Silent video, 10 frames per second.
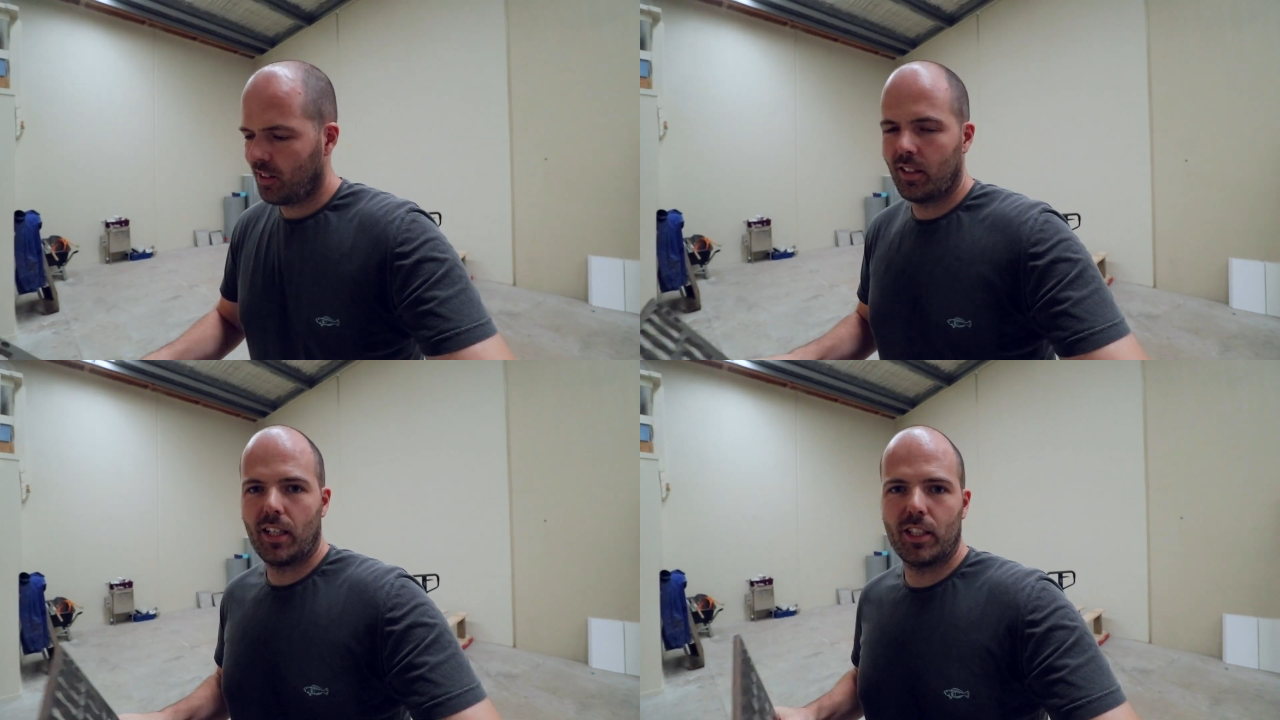
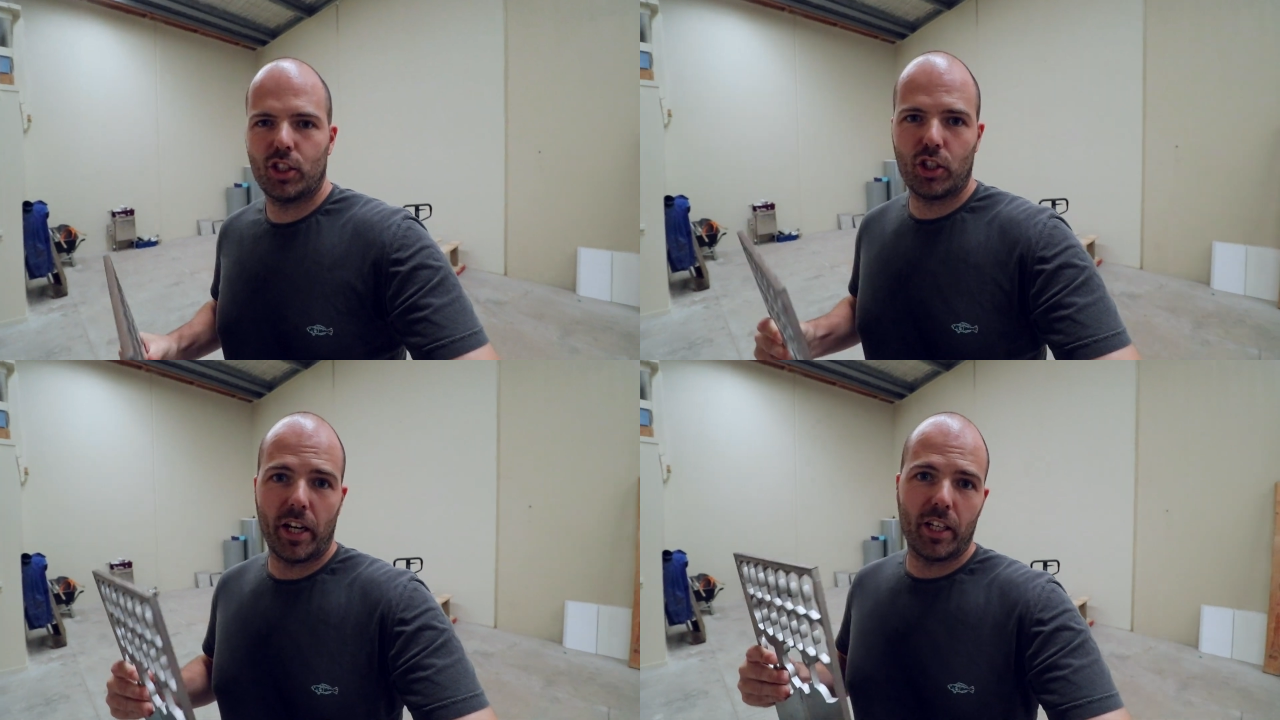a nice
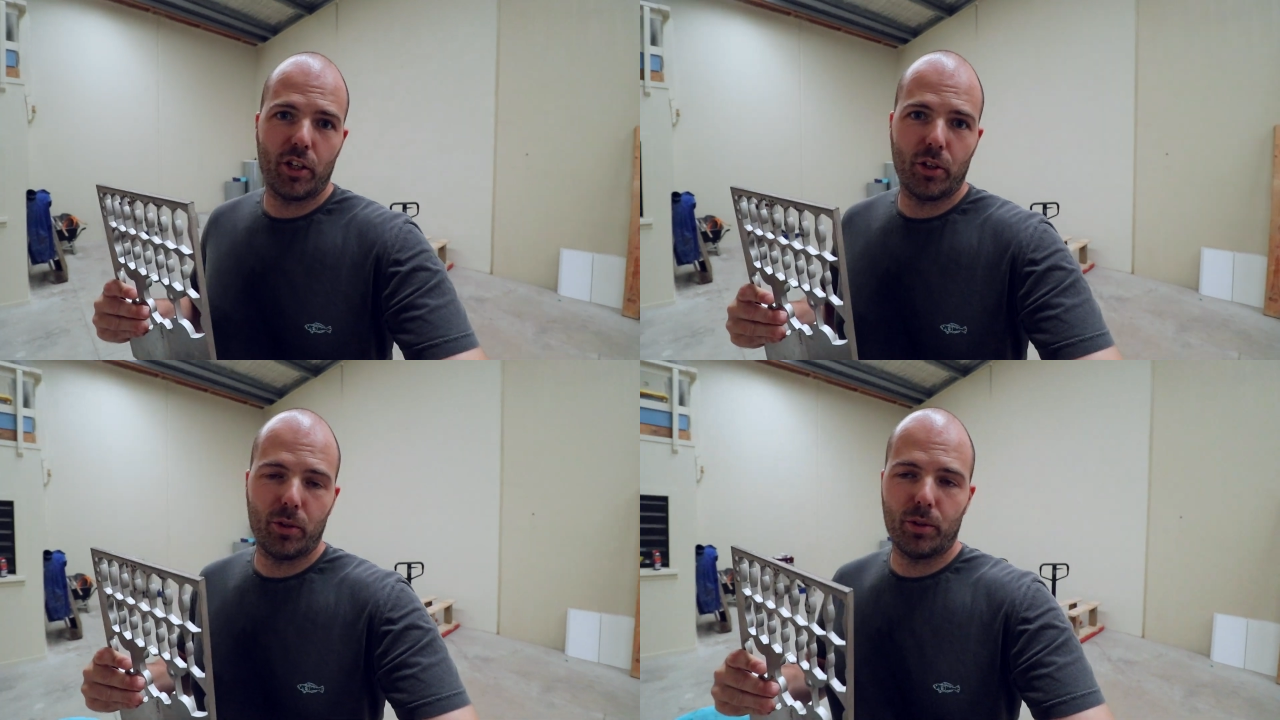shiny
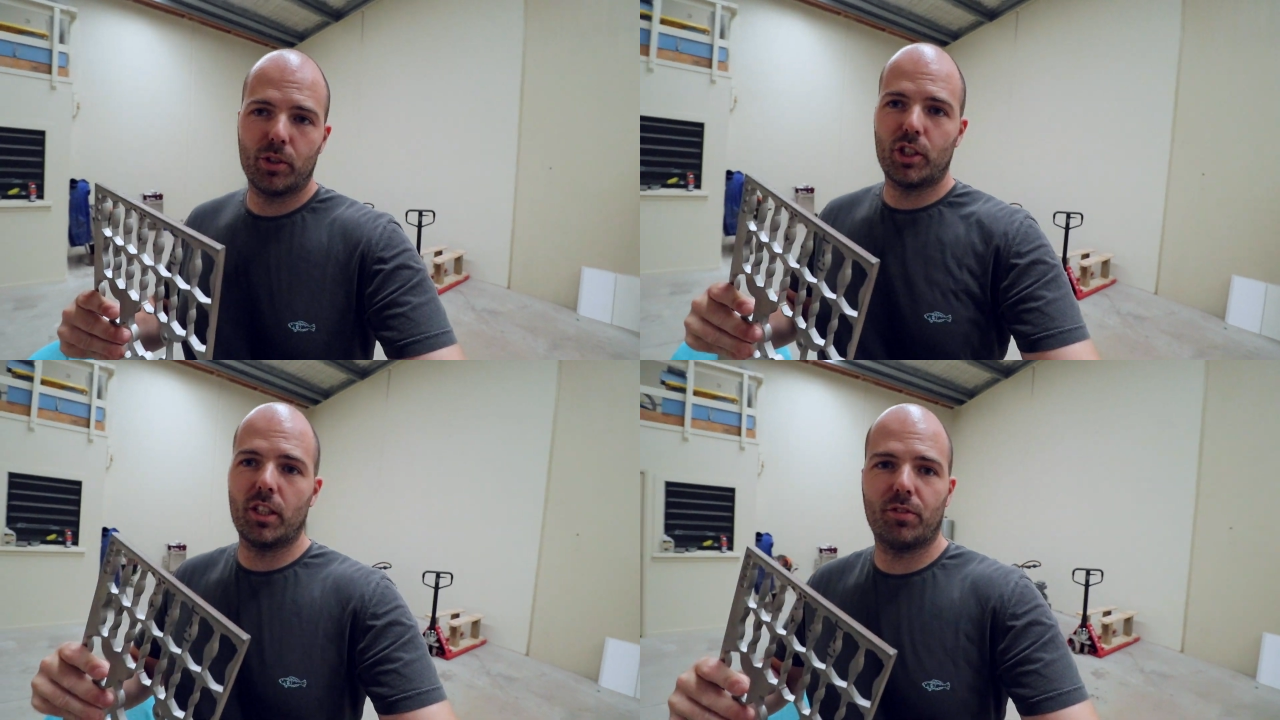new
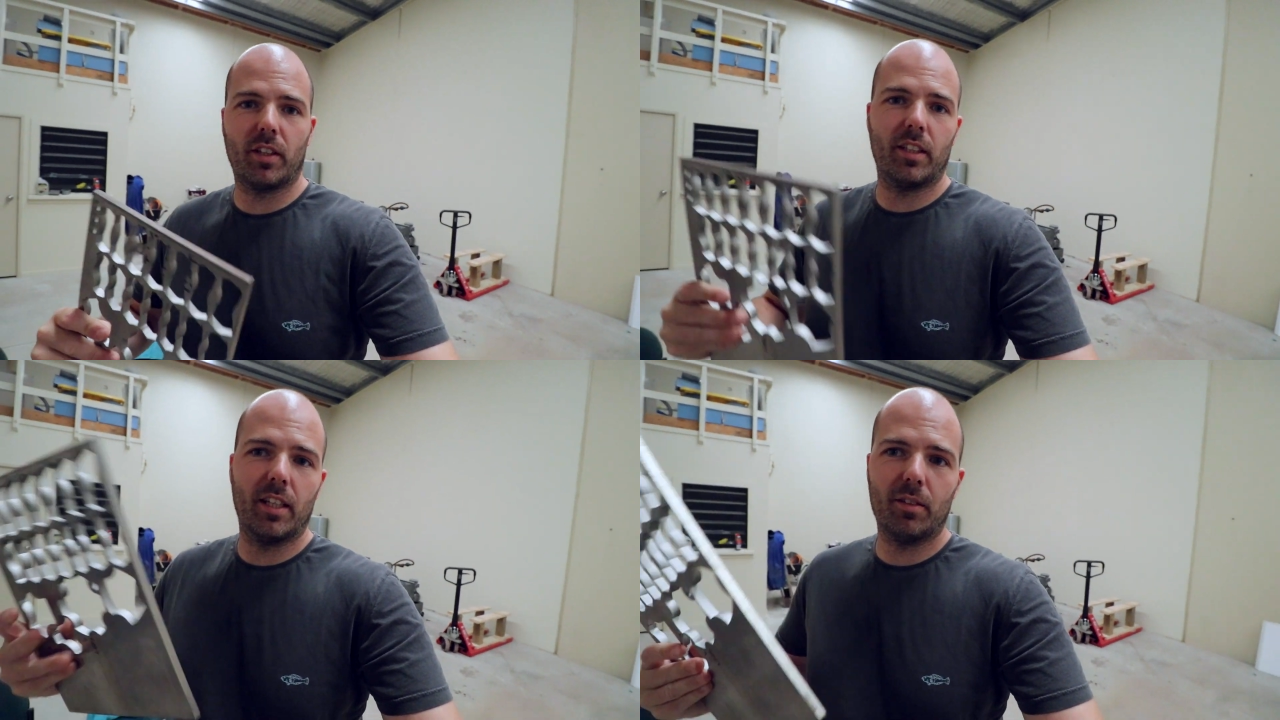sheet of
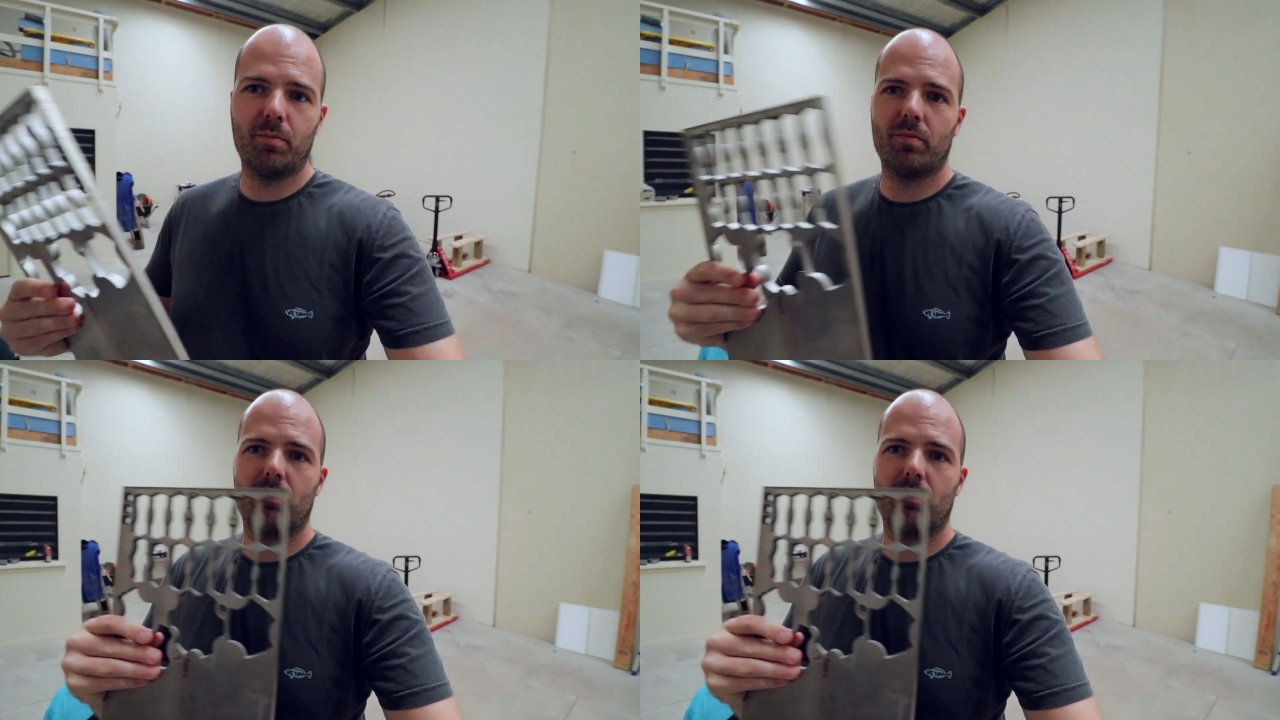titanium.